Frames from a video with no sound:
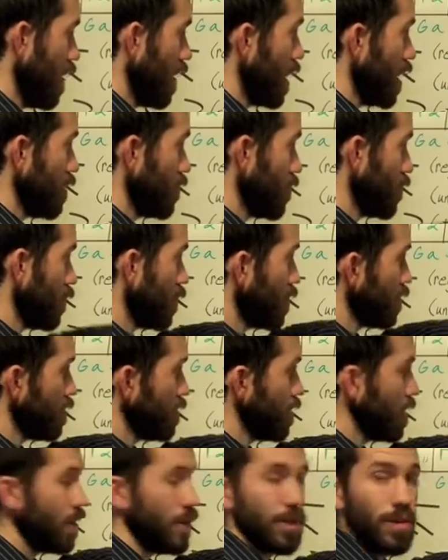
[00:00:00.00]
And if we want to
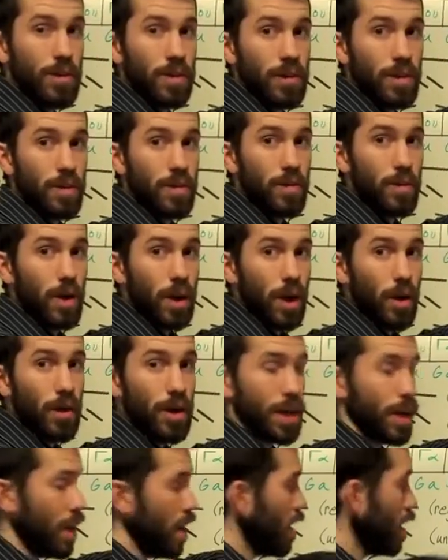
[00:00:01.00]
flutter while
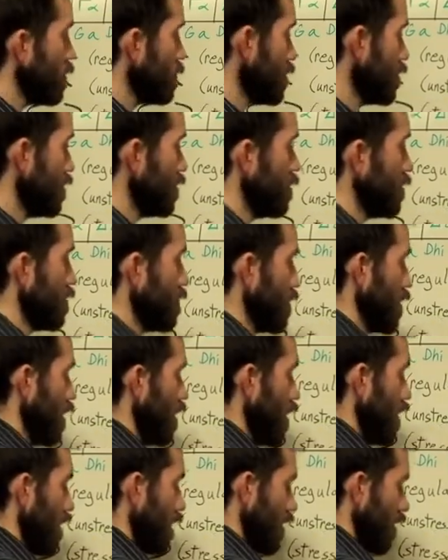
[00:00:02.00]
going up to,
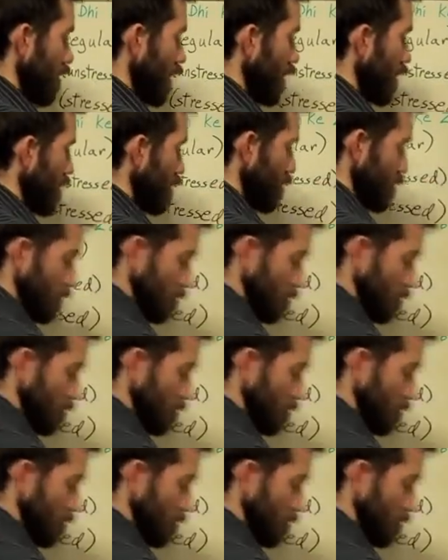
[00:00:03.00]
then